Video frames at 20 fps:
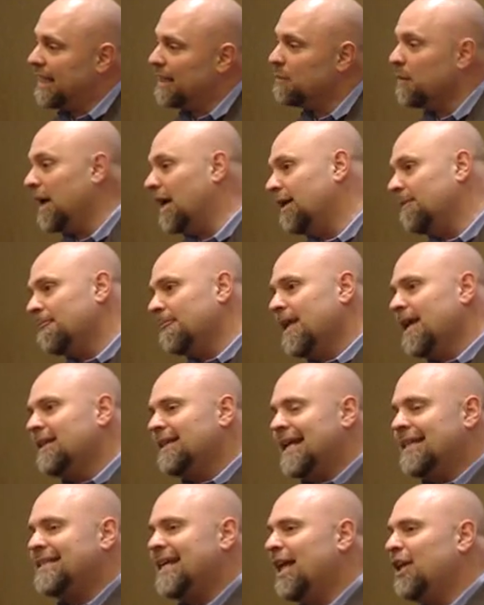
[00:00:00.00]
it? Well,
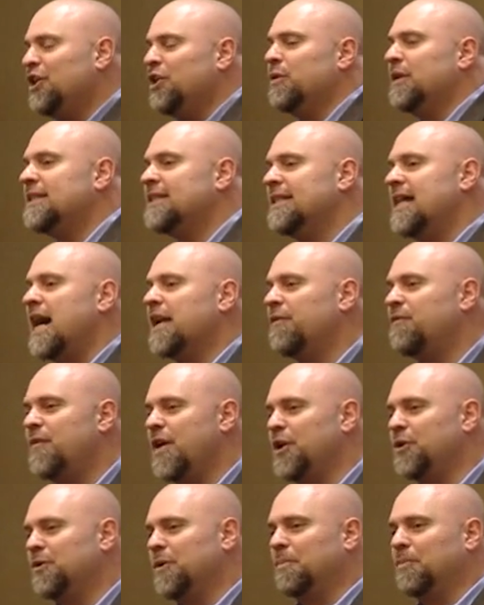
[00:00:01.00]
they tell you it's not a
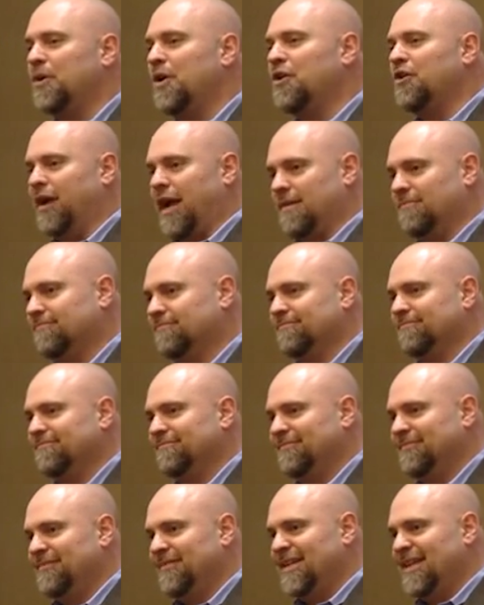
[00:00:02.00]
federal program.
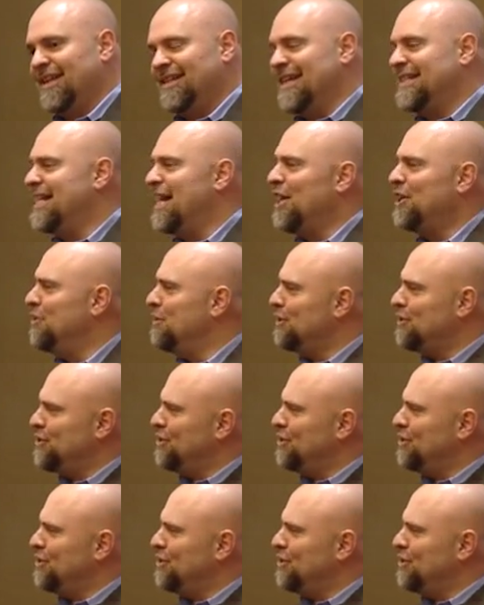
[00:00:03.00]
They tell you it's